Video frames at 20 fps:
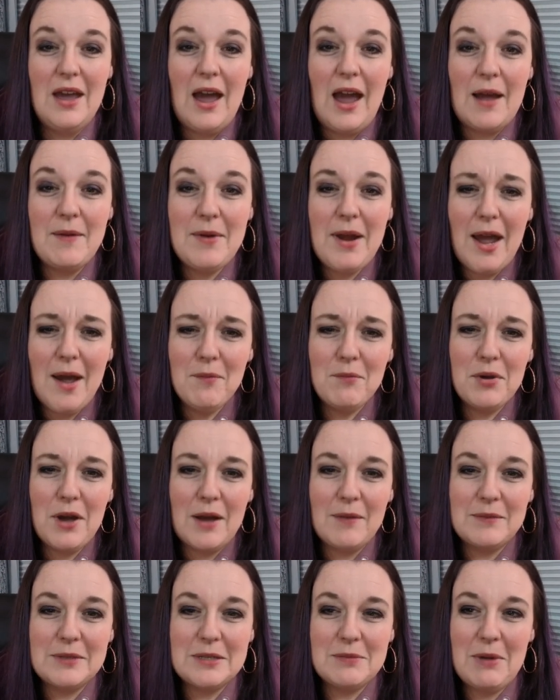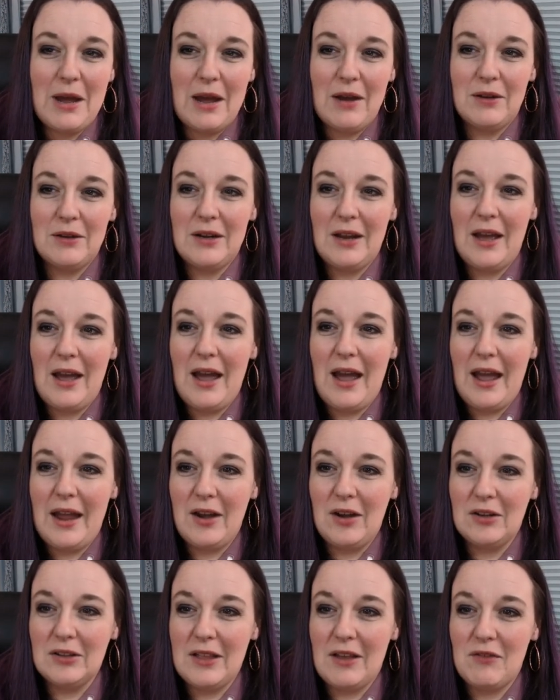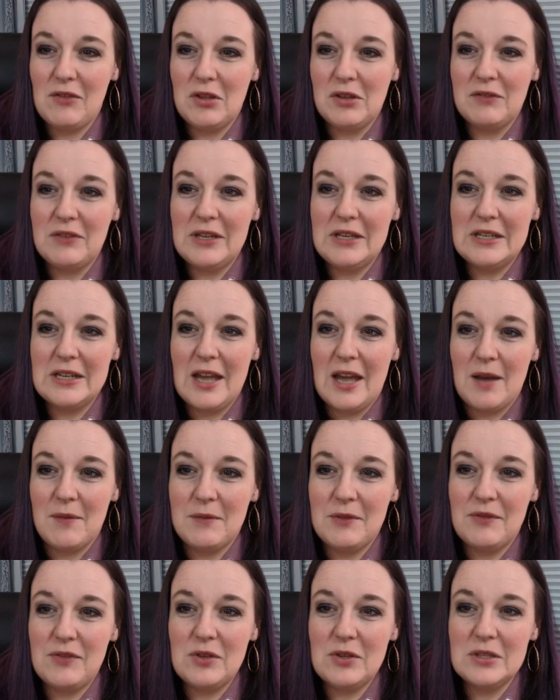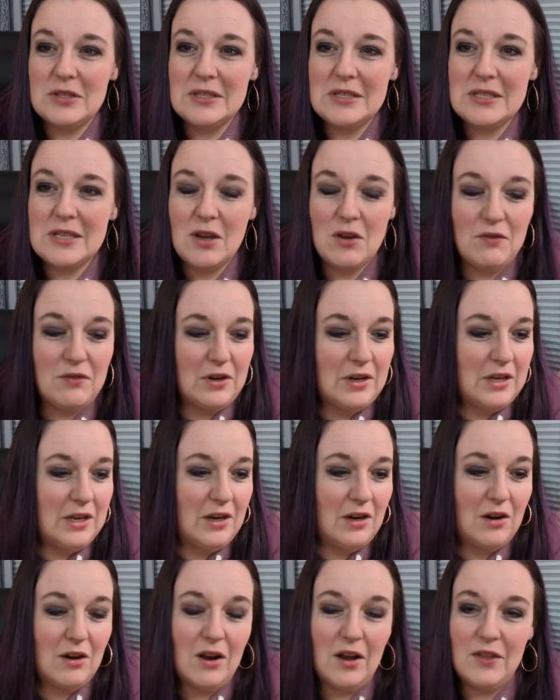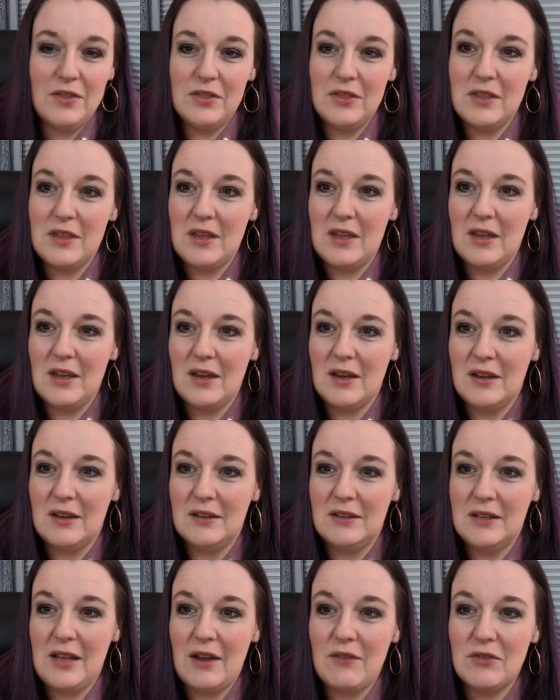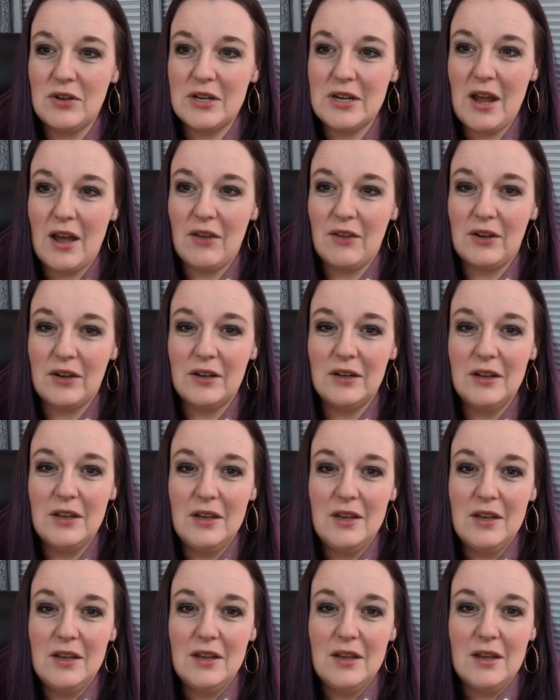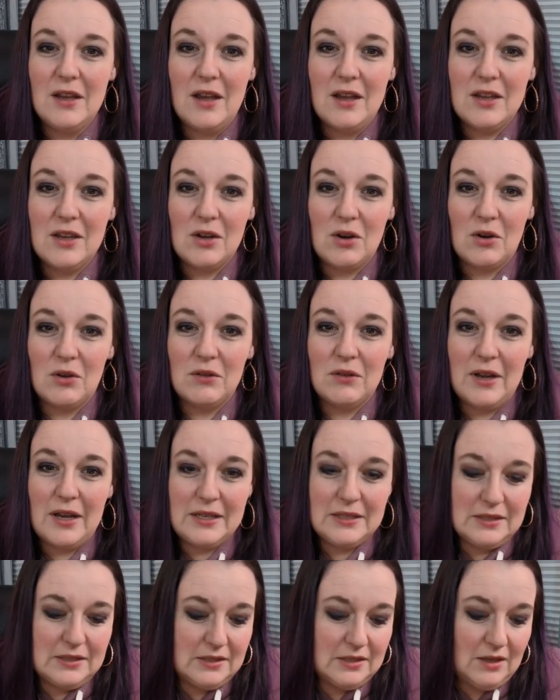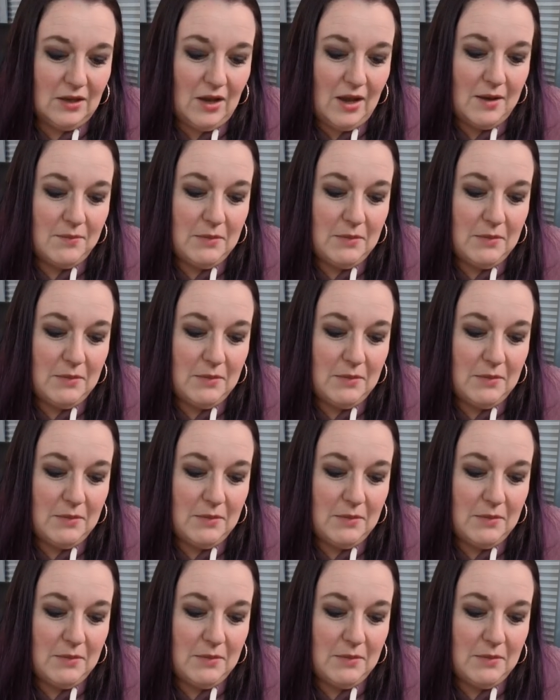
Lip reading: I'm not bummed about a higher level of income. If you can see over here on the every dollar, I